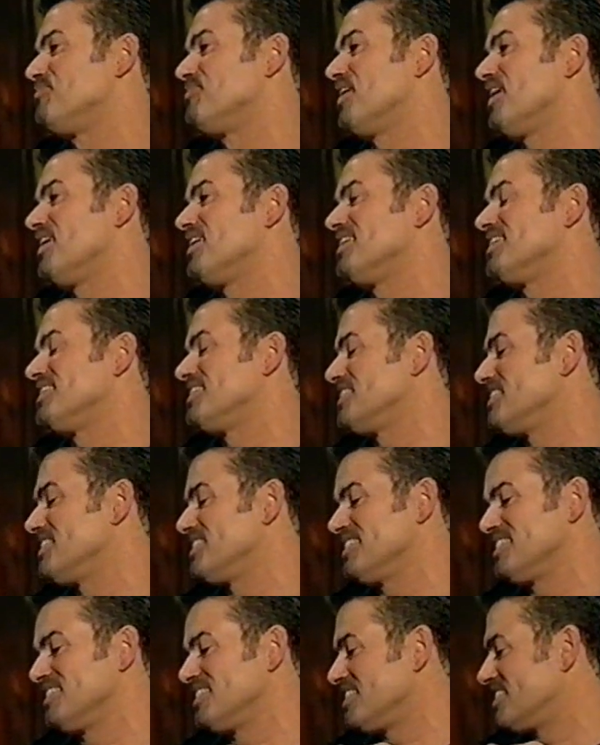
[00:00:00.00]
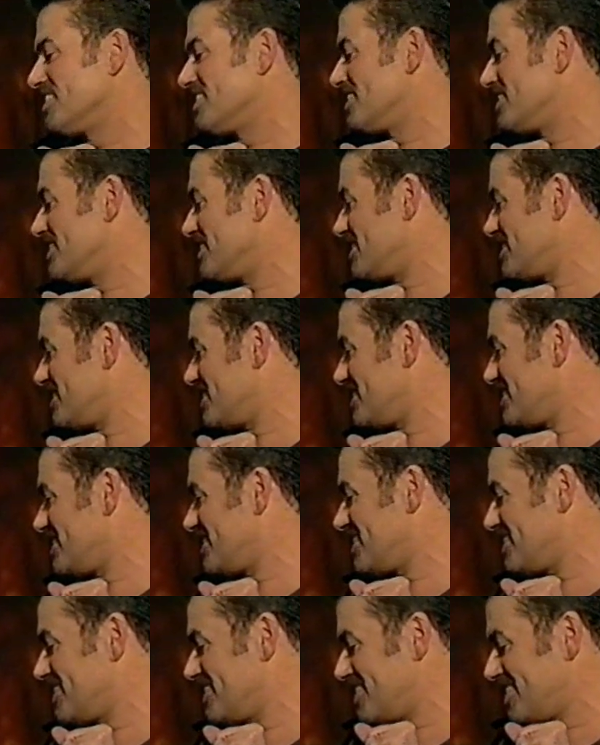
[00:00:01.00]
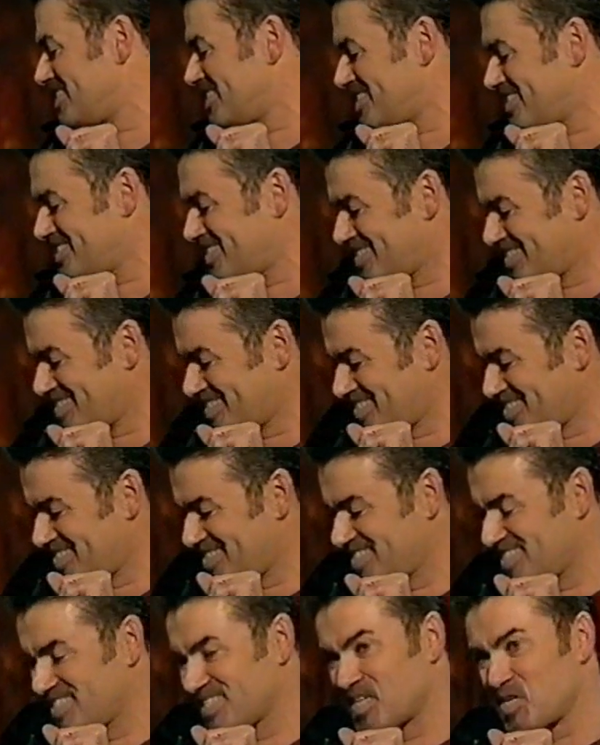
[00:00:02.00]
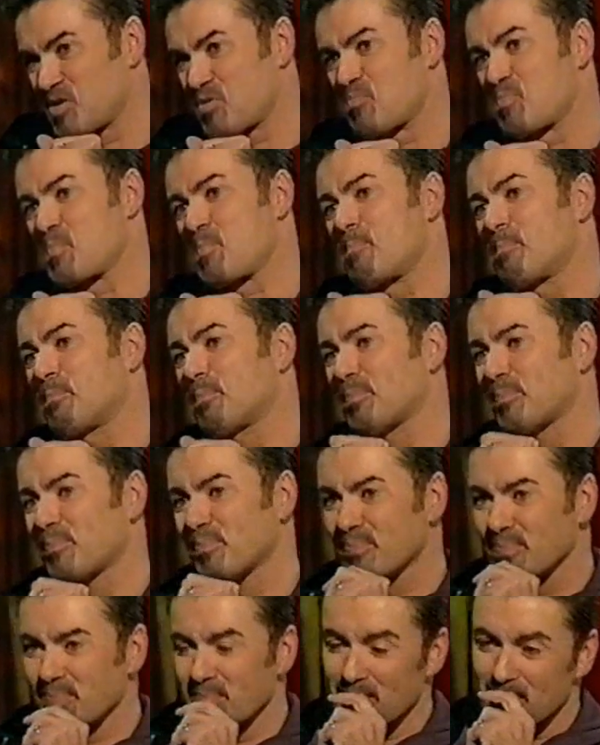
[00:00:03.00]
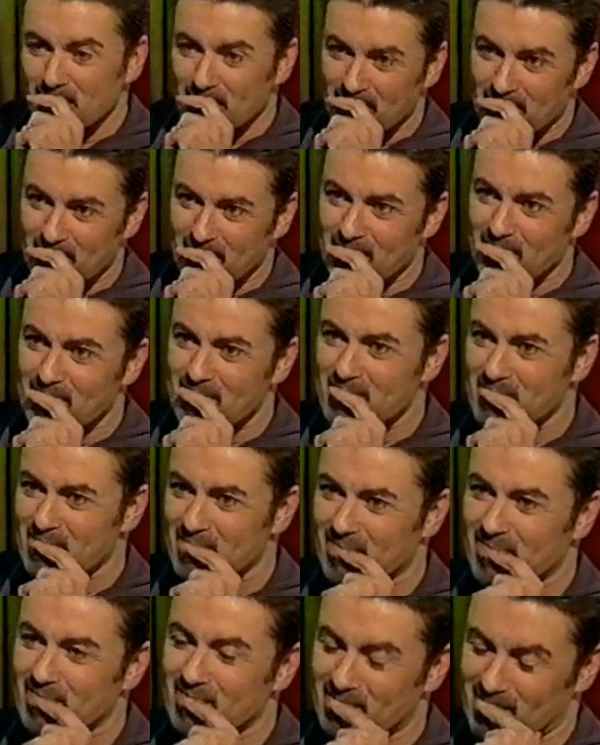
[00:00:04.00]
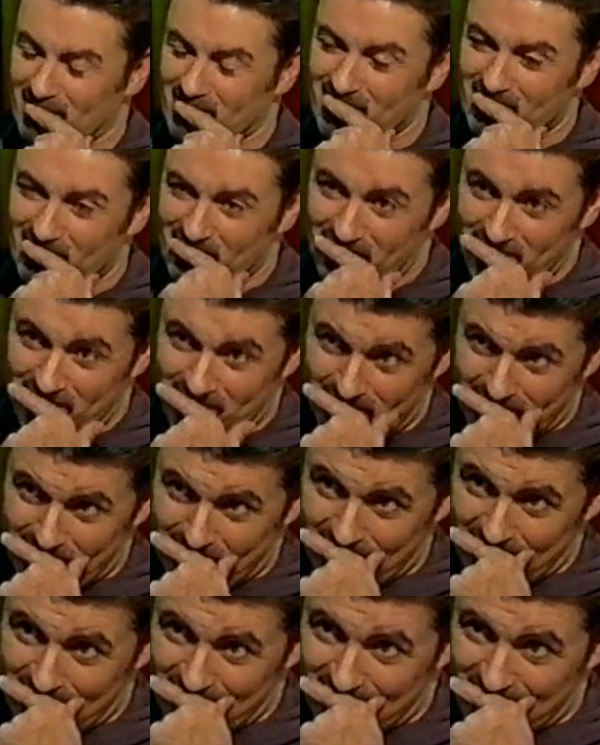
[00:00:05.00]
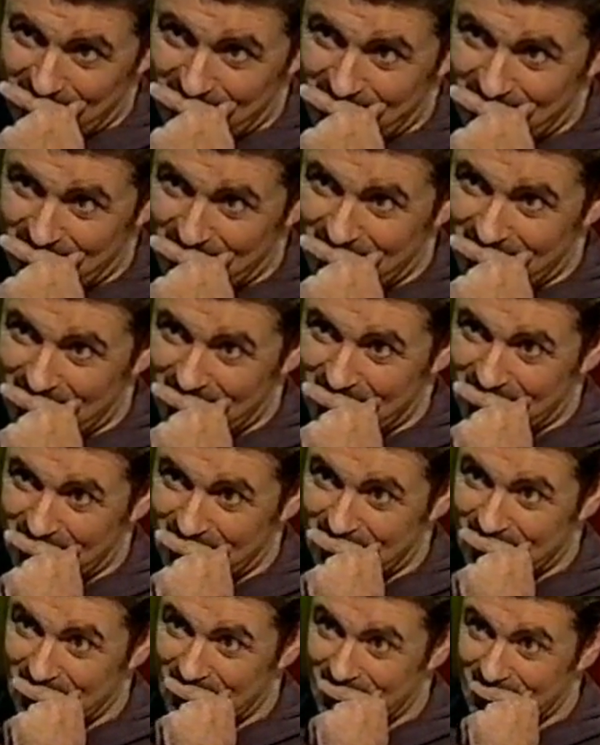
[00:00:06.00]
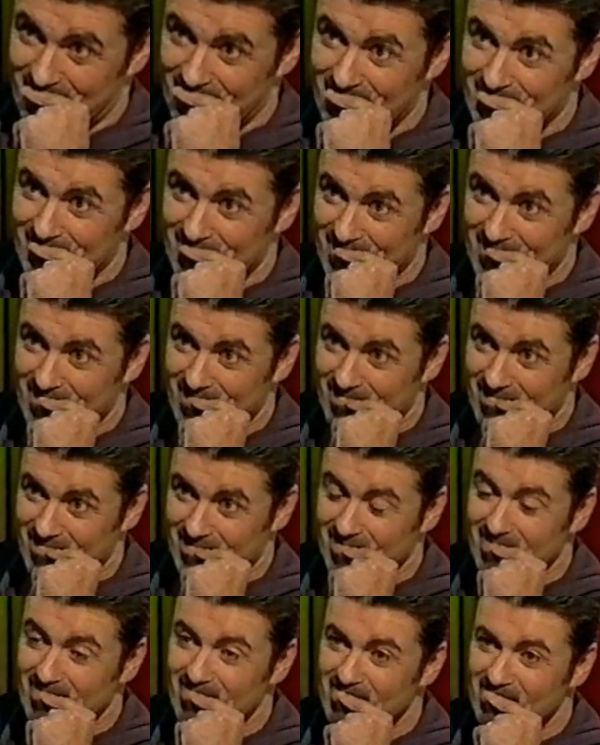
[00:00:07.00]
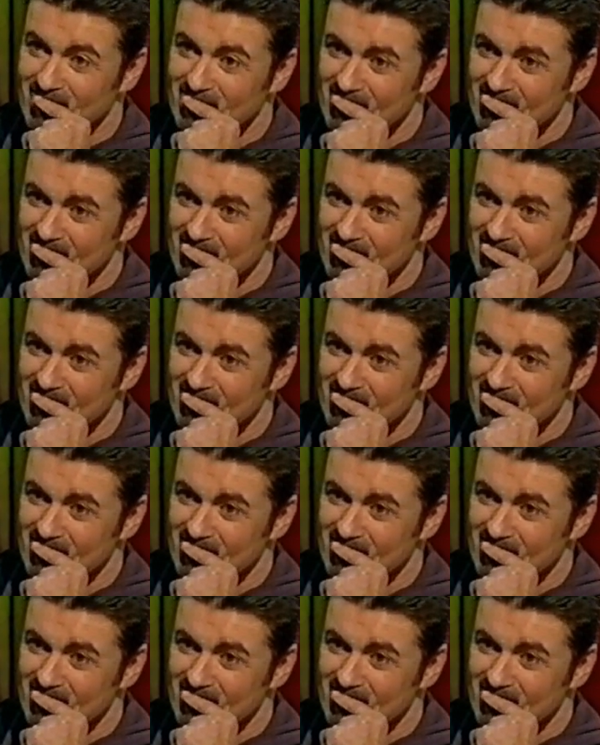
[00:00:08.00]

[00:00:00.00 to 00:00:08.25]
Song from your album, Older. Star people counting your money until your soul turns green. Star people counting the cost of your desire to be seen.